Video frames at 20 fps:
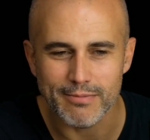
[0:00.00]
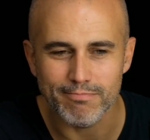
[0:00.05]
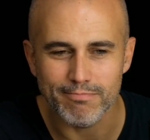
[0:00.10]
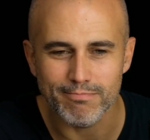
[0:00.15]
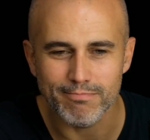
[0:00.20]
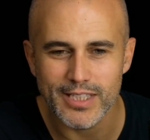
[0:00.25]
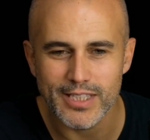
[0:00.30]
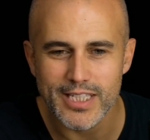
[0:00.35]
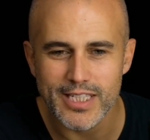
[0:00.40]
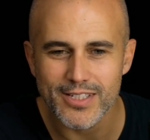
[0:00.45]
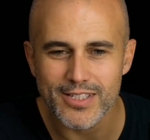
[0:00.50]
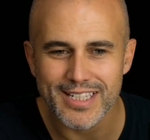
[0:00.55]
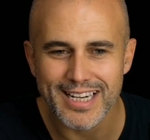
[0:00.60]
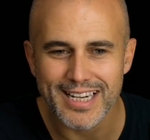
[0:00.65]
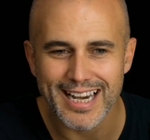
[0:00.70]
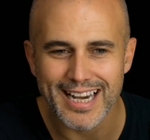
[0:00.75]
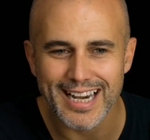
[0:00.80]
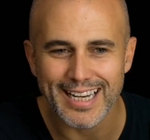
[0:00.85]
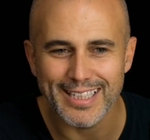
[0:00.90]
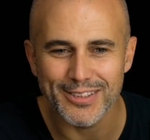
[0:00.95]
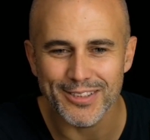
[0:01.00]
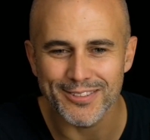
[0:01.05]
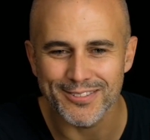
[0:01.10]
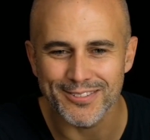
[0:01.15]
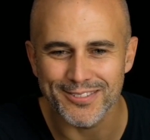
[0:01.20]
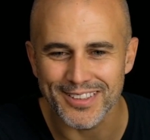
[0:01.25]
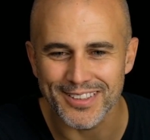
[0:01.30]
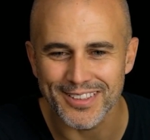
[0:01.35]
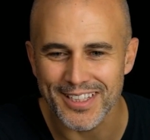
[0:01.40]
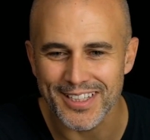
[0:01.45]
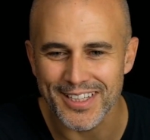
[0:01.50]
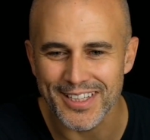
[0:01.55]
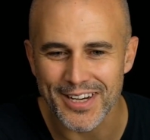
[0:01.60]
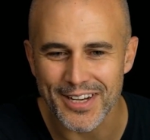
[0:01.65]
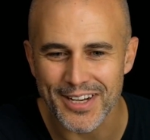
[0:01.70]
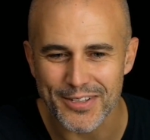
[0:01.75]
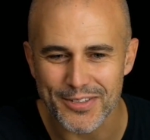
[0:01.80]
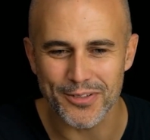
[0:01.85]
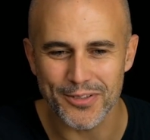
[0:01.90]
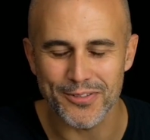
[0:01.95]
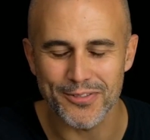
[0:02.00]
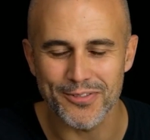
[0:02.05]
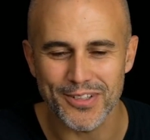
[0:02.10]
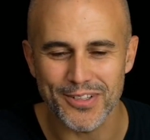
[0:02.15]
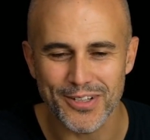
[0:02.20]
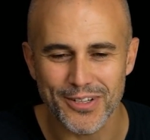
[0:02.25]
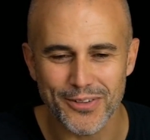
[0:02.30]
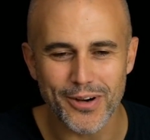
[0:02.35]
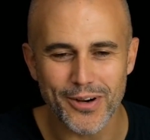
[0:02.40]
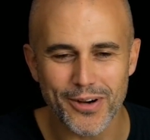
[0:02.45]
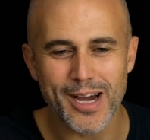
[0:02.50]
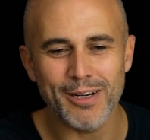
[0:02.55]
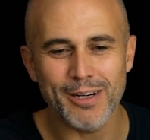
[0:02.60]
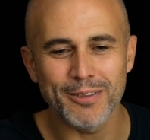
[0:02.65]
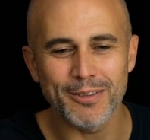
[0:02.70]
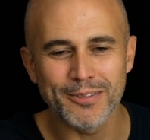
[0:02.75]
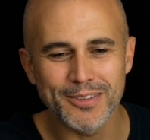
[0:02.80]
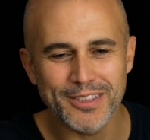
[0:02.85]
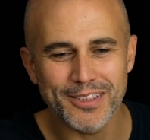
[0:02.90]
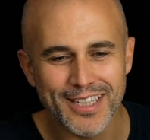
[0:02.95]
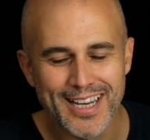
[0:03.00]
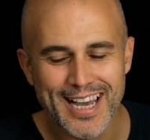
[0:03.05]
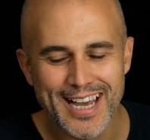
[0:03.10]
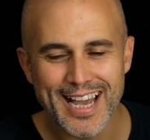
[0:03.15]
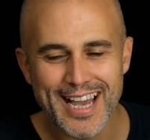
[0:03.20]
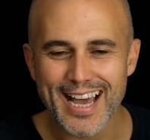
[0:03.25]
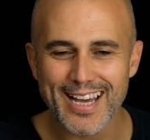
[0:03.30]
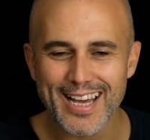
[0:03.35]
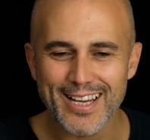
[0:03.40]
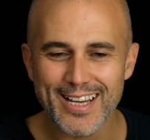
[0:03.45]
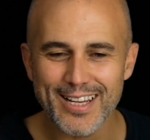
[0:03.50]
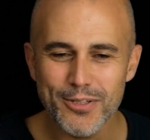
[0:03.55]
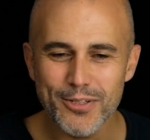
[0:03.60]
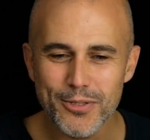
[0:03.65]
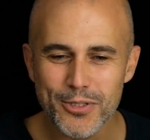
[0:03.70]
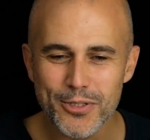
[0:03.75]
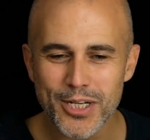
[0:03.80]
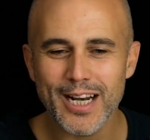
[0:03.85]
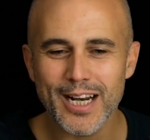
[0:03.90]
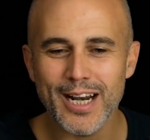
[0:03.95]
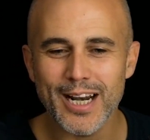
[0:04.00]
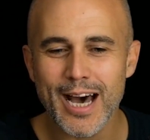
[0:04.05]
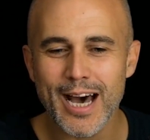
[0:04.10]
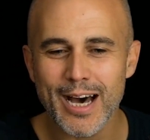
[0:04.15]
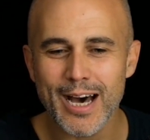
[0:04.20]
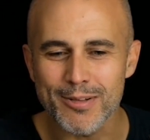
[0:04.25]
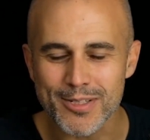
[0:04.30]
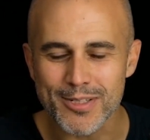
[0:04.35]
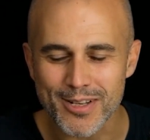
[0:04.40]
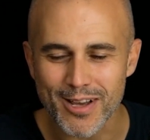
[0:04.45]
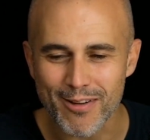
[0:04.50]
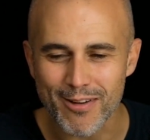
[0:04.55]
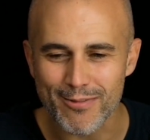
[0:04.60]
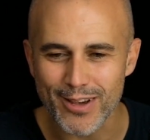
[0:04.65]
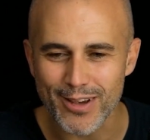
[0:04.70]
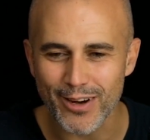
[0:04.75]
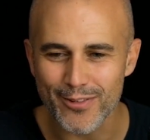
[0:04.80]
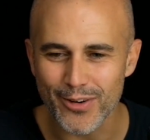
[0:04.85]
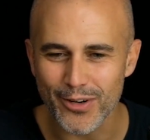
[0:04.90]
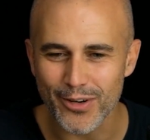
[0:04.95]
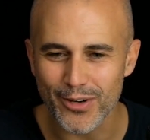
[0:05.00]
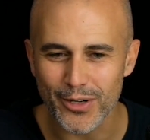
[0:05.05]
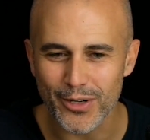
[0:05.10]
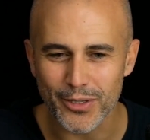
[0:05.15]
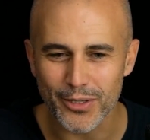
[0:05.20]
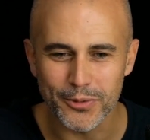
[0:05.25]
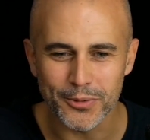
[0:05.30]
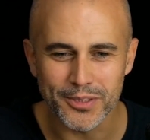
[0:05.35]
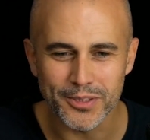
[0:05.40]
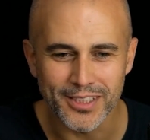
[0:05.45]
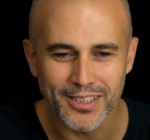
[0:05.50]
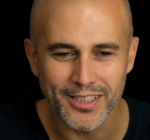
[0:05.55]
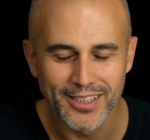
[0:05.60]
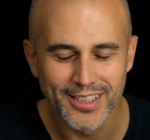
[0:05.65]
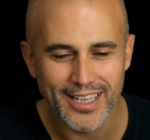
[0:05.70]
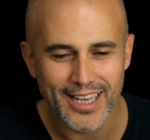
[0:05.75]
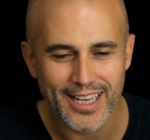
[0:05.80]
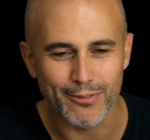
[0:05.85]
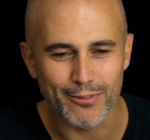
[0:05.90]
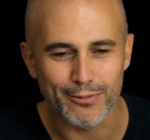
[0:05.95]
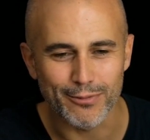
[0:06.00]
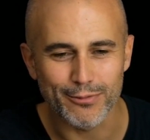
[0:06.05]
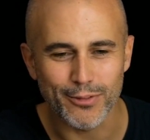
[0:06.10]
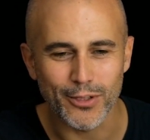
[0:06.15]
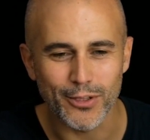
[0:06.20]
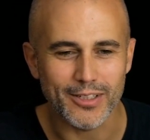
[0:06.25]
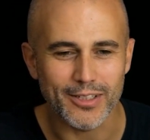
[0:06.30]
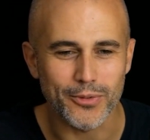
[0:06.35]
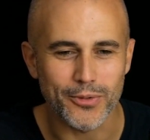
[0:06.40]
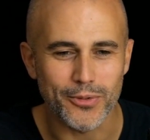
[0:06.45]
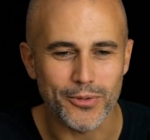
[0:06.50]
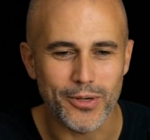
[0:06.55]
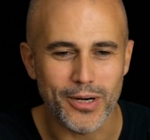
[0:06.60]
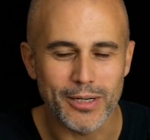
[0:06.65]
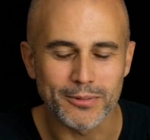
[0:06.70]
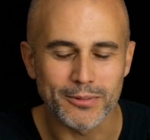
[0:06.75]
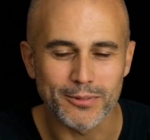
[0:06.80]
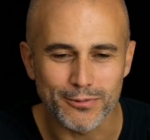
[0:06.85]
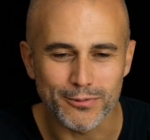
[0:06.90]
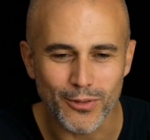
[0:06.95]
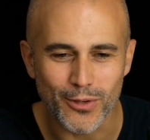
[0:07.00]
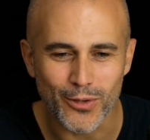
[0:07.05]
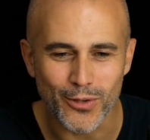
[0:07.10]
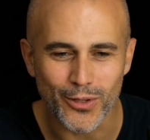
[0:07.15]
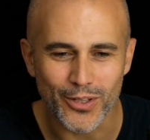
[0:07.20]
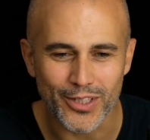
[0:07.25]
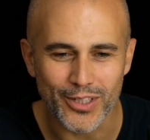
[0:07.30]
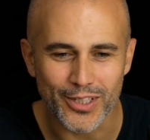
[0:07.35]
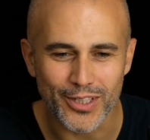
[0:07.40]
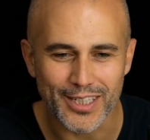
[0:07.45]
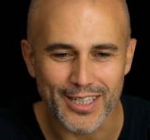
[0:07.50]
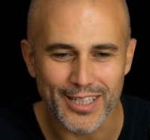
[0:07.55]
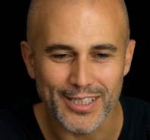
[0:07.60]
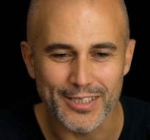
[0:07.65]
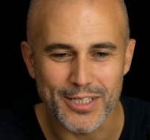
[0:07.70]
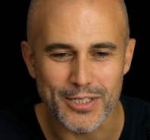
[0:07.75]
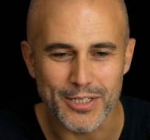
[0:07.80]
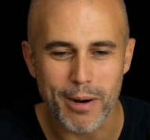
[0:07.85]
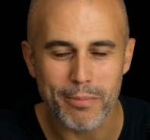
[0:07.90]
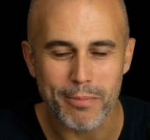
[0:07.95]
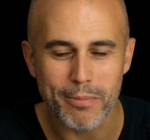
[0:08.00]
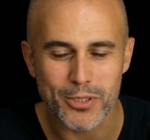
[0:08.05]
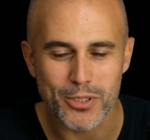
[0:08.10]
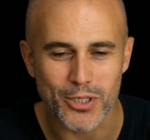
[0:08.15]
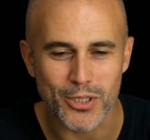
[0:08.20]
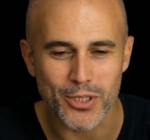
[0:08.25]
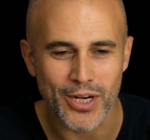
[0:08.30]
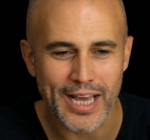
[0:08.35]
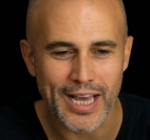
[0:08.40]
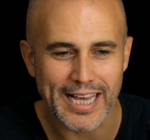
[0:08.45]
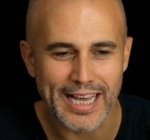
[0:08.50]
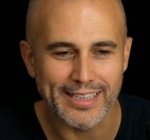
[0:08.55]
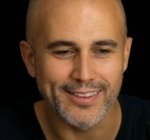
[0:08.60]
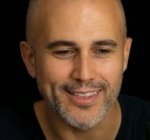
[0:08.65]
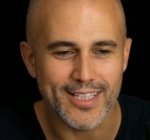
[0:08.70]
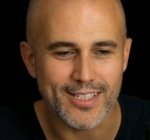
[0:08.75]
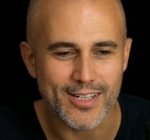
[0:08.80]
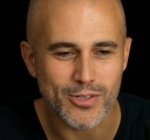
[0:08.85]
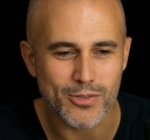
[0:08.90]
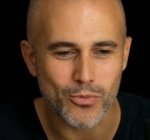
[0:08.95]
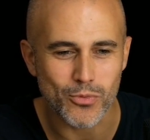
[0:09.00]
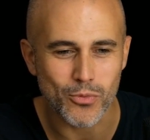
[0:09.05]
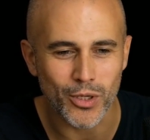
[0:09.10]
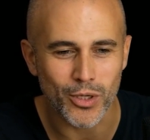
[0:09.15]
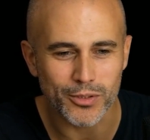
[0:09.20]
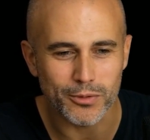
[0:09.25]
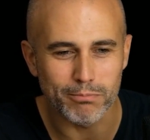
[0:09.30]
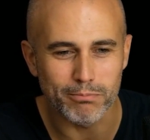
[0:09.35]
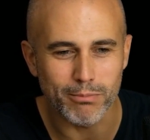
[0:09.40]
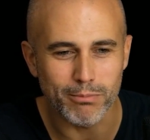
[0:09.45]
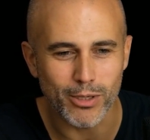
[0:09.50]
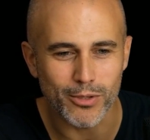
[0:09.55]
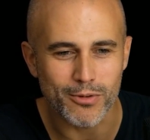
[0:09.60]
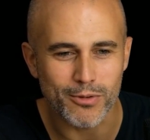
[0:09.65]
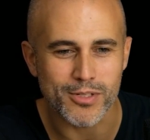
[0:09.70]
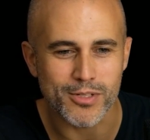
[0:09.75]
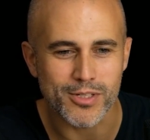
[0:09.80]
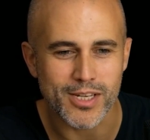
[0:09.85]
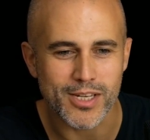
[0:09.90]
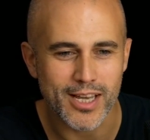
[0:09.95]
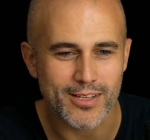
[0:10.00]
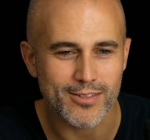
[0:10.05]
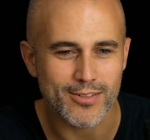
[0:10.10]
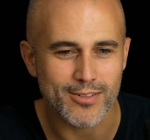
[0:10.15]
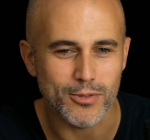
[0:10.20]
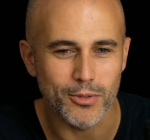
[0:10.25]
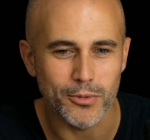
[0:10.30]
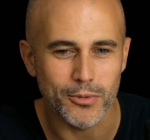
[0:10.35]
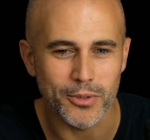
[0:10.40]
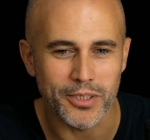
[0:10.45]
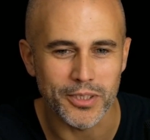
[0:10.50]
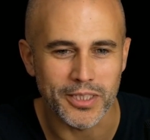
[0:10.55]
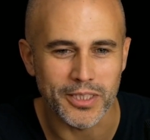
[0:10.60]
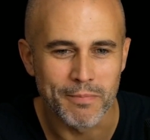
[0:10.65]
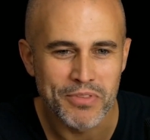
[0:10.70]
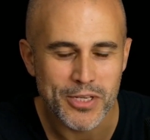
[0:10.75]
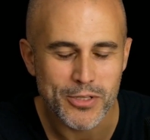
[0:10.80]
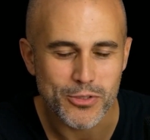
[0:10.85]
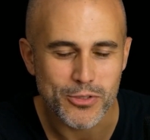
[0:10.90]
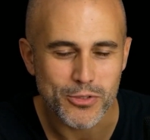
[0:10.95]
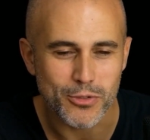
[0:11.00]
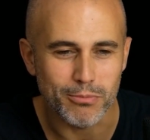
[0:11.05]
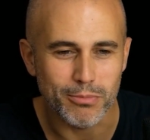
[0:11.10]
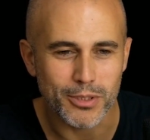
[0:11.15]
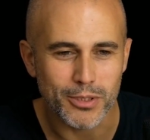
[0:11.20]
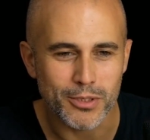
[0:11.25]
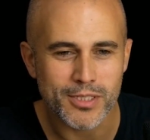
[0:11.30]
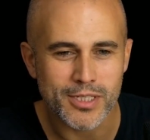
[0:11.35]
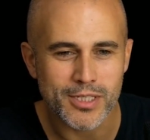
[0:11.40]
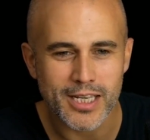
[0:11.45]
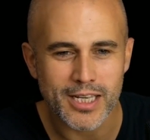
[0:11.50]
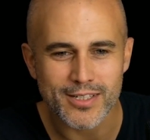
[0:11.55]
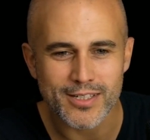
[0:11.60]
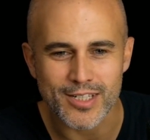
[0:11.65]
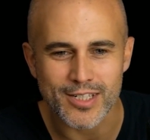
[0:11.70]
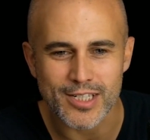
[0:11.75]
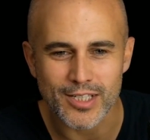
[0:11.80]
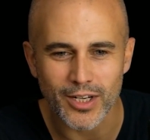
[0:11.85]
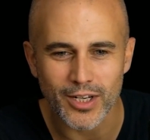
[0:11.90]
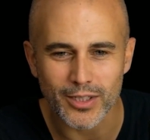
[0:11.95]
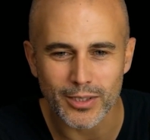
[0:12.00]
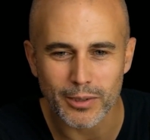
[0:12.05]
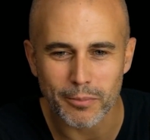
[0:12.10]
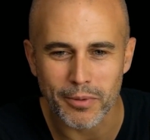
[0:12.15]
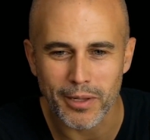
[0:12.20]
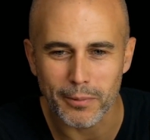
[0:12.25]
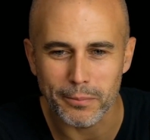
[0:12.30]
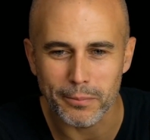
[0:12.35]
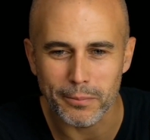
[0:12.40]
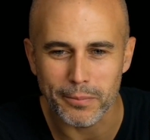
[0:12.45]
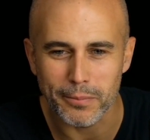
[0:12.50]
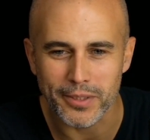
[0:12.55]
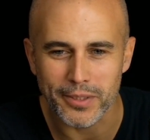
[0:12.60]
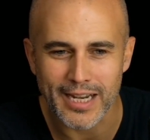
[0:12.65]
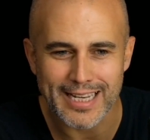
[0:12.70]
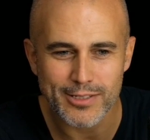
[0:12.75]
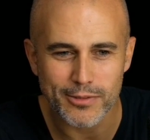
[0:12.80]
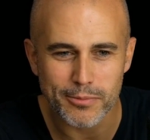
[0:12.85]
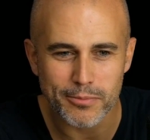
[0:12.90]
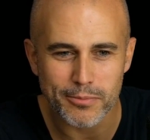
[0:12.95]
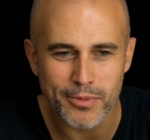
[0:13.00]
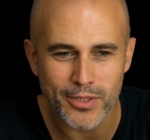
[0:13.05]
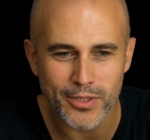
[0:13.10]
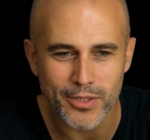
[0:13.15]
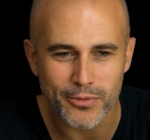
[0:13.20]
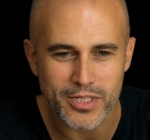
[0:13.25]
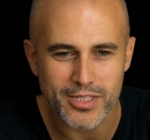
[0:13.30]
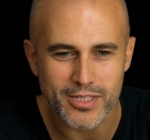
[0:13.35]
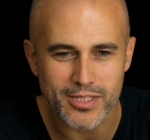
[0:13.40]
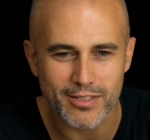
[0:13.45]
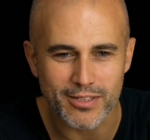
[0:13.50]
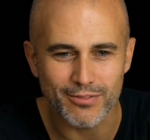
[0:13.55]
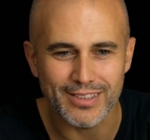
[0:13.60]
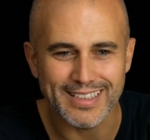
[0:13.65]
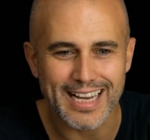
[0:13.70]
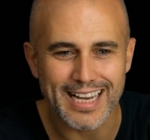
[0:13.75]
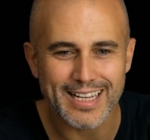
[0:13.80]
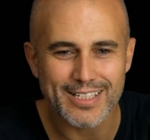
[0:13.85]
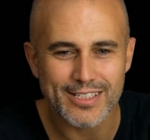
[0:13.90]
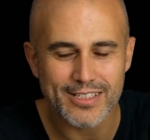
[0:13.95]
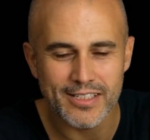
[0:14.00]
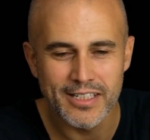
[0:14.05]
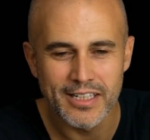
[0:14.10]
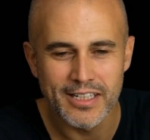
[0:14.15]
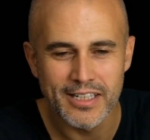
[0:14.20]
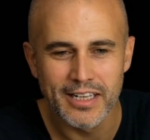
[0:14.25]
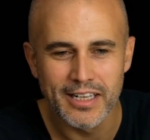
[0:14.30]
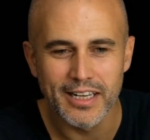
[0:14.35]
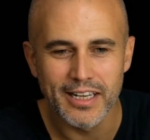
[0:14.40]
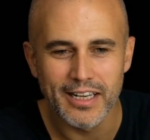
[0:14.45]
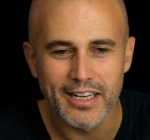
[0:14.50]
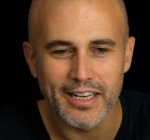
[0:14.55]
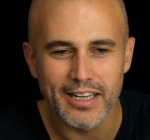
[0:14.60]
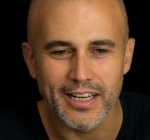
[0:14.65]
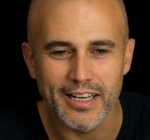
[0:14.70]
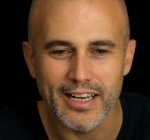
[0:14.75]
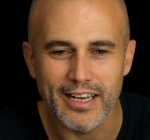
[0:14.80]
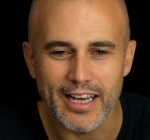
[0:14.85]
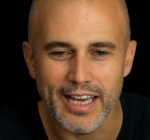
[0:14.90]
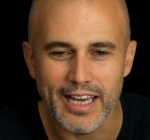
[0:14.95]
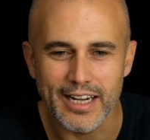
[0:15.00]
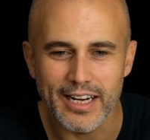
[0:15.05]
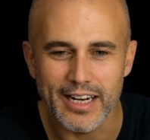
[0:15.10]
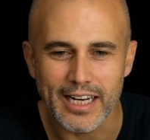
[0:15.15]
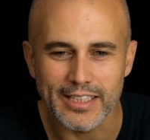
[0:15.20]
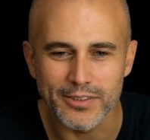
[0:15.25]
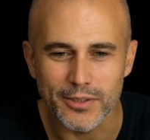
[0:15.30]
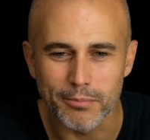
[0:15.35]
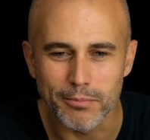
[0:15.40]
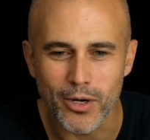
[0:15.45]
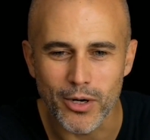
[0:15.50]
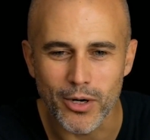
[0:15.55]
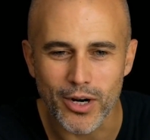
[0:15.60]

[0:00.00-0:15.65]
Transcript: this kind of sort of ground usually allows a very, very good and fertile ground for disruption. And this is what BonusX is doing. So BonusX is a startup helping customers receive tax and other